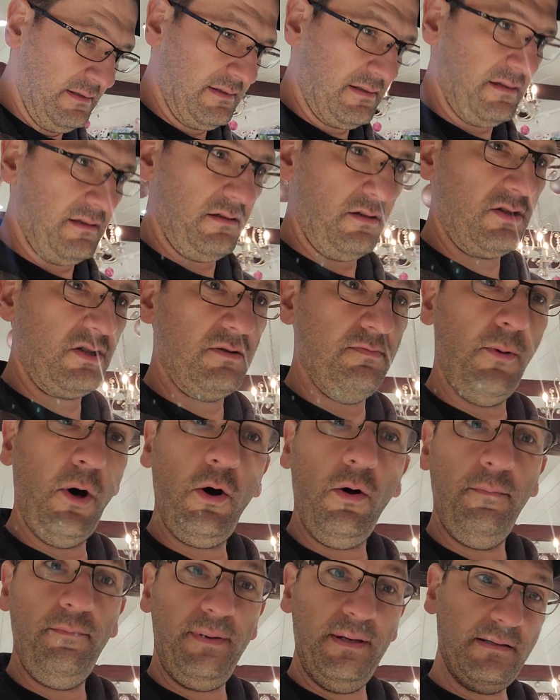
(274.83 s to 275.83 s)
to the
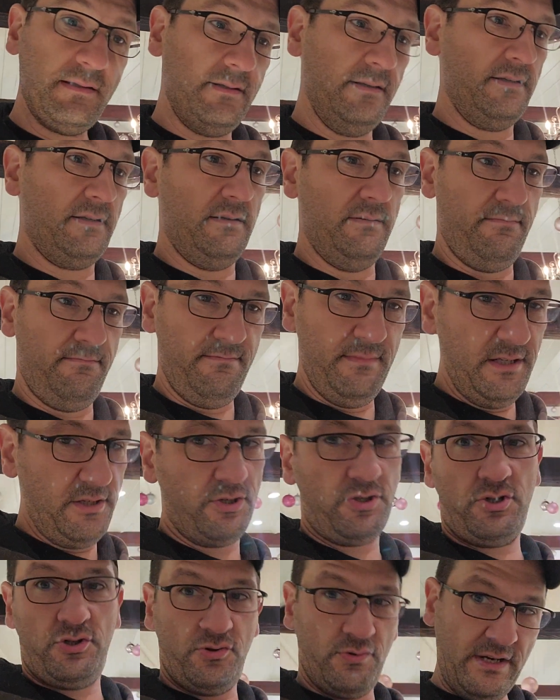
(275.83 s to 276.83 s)
Small Business
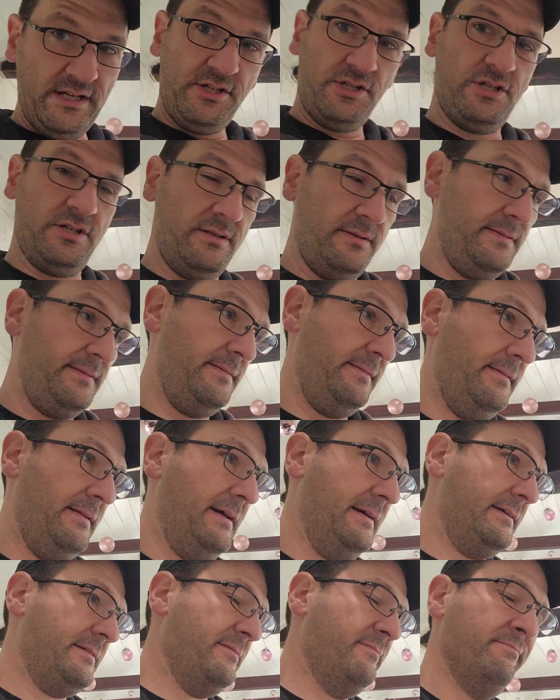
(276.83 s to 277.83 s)
Administration.
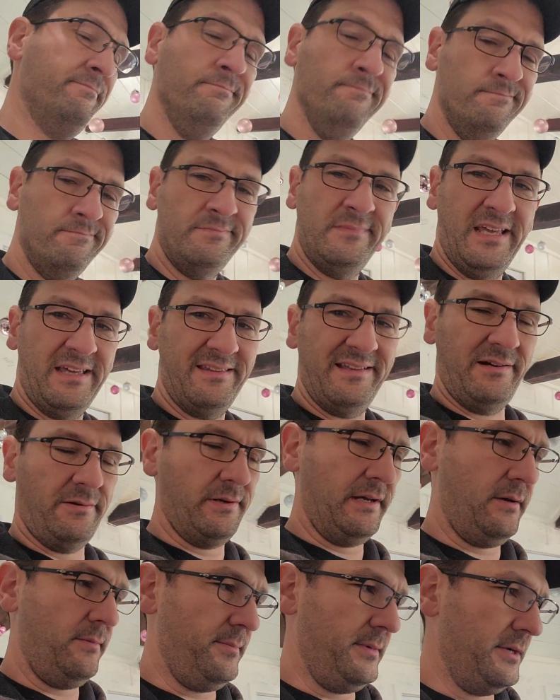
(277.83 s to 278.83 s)
Like, yeah, they
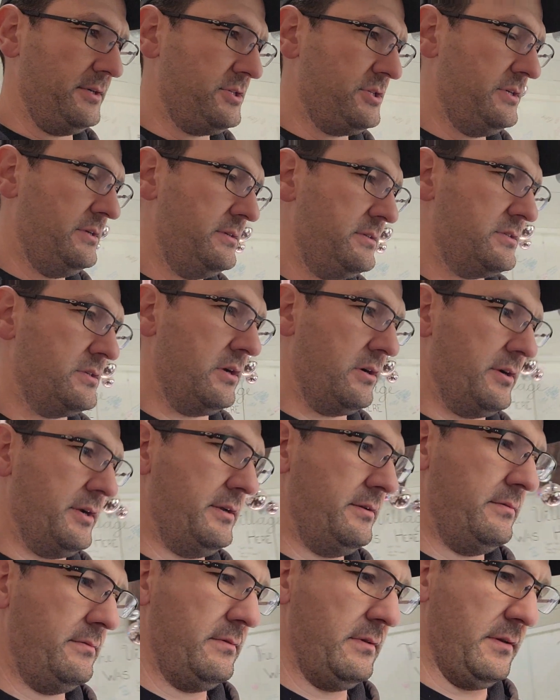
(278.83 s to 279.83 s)
don't help much.
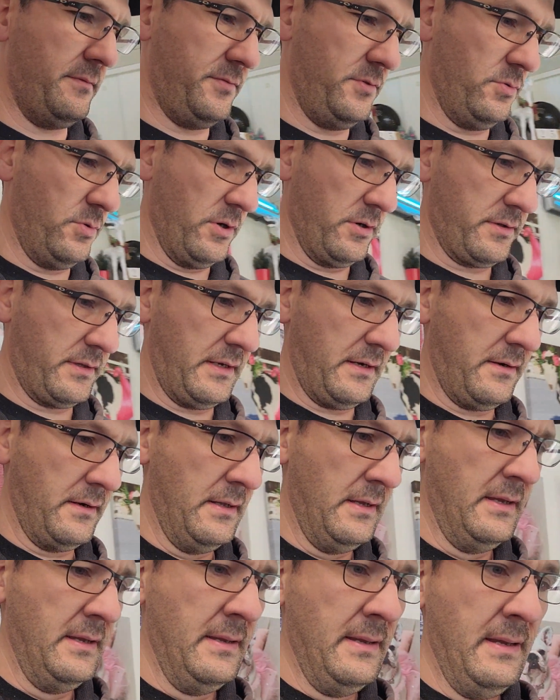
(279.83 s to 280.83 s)
Sorry if you work there,
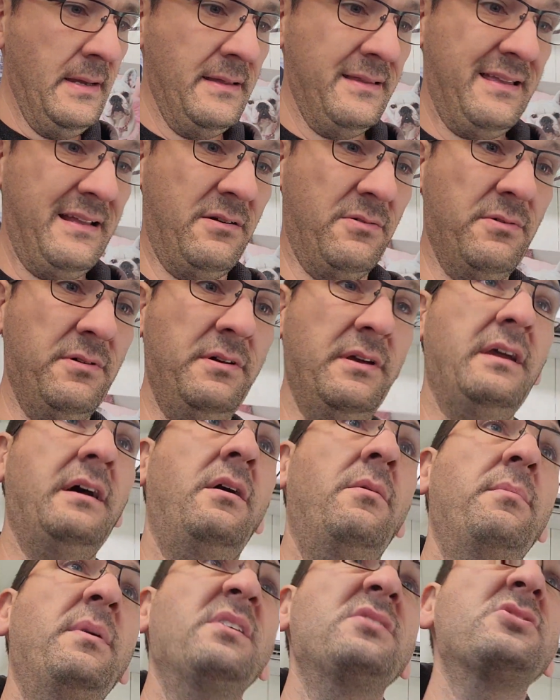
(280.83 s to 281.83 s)
they don't really
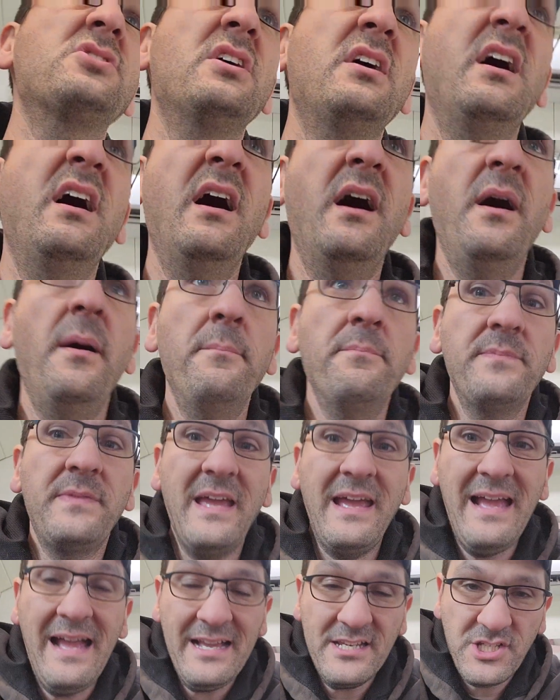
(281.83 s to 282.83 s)
help much. Um,
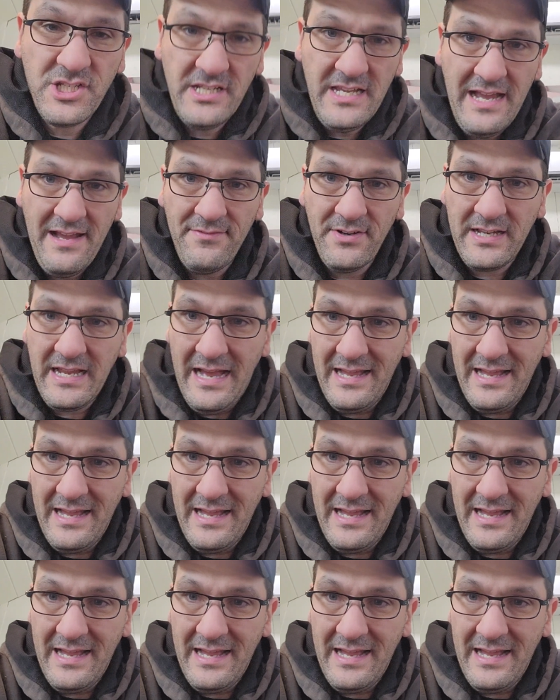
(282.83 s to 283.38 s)
they actually have a